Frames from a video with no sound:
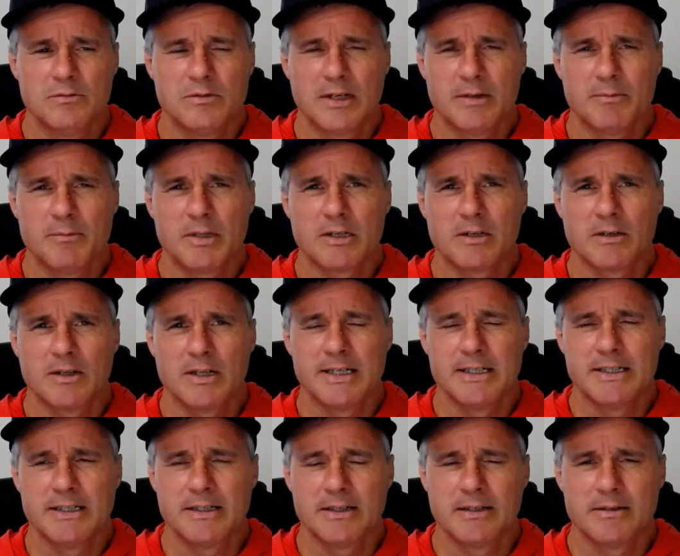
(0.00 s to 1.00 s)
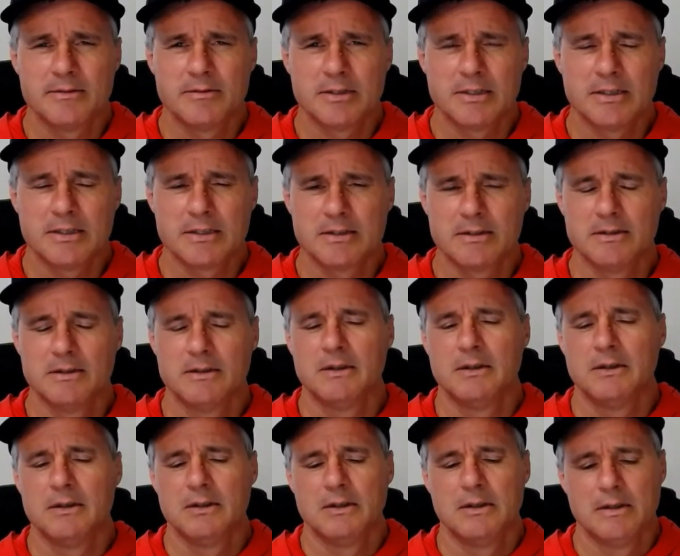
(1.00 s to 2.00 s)
got better lighting and everything.
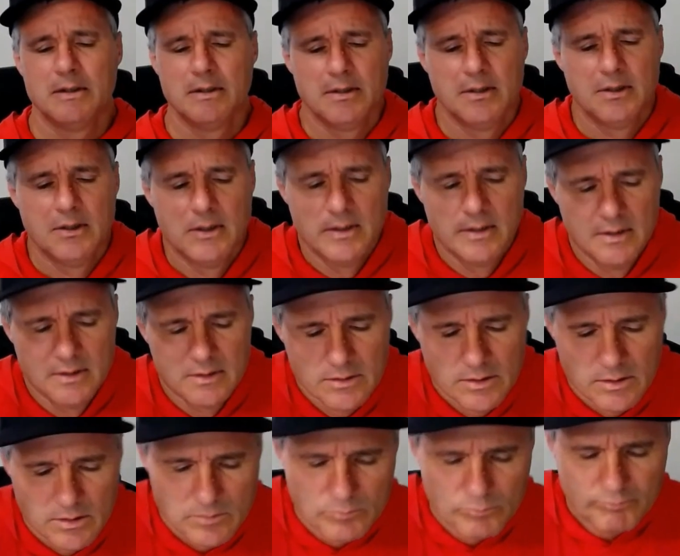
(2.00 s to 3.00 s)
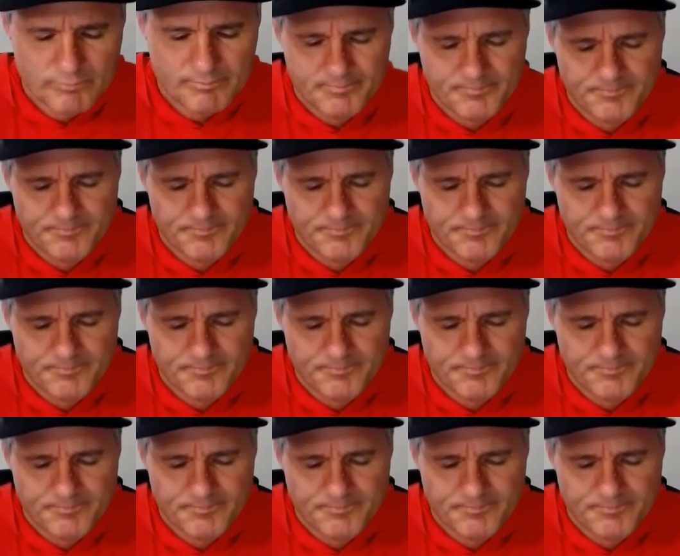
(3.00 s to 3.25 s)
So